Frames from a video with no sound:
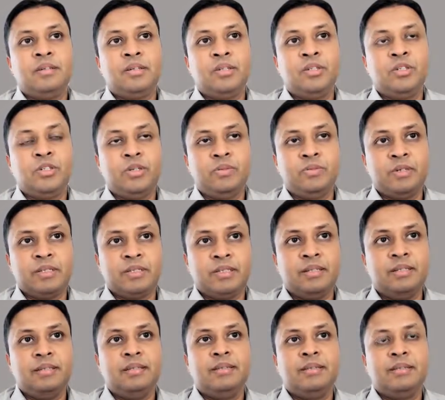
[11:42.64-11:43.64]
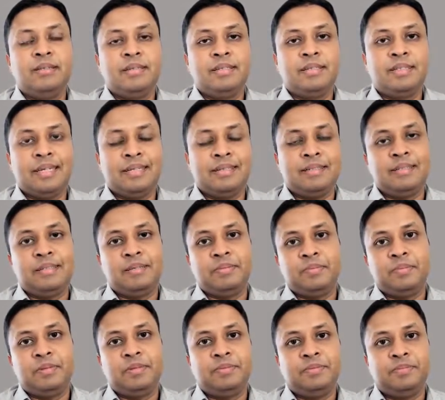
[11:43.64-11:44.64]
universal set
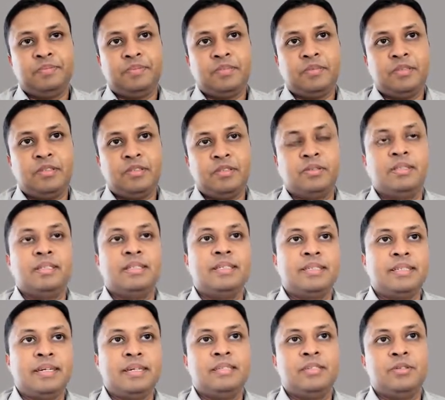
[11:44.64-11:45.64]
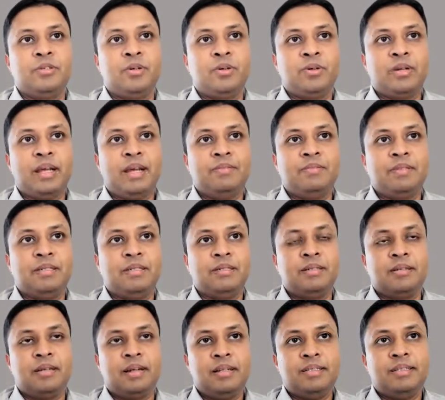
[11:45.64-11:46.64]
symbol. So in this case, you don't have
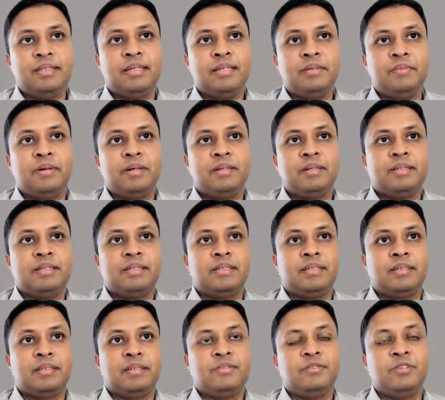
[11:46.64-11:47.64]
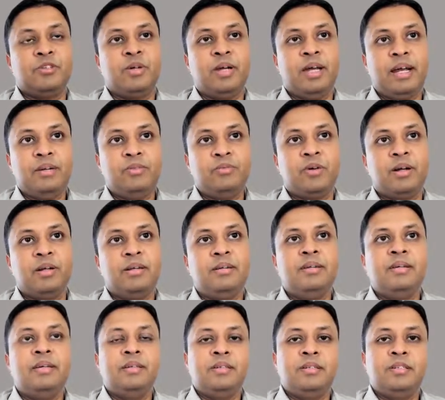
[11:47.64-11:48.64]
the null set, but if you had one,
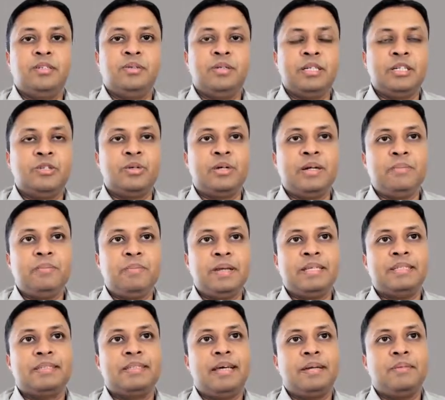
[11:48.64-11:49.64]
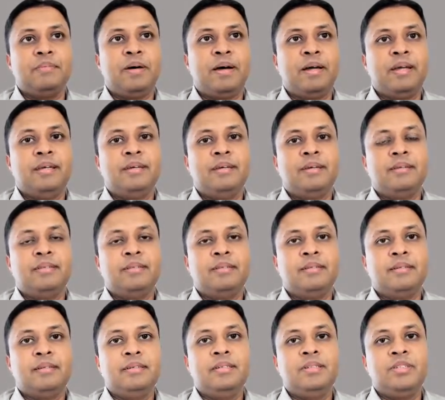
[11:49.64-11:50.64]
you need to replace that by
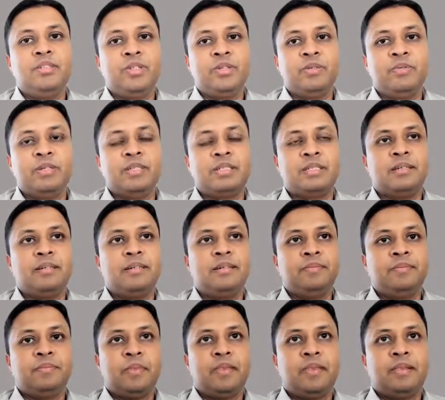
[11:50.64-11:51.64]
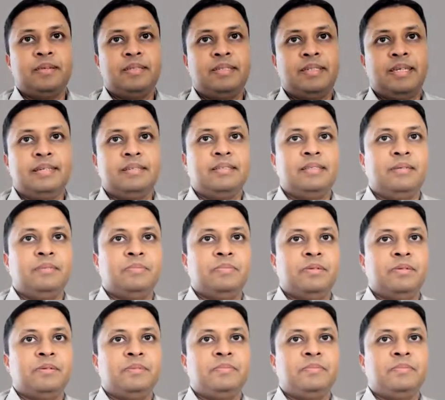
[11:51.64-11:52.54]
the universal set symbol.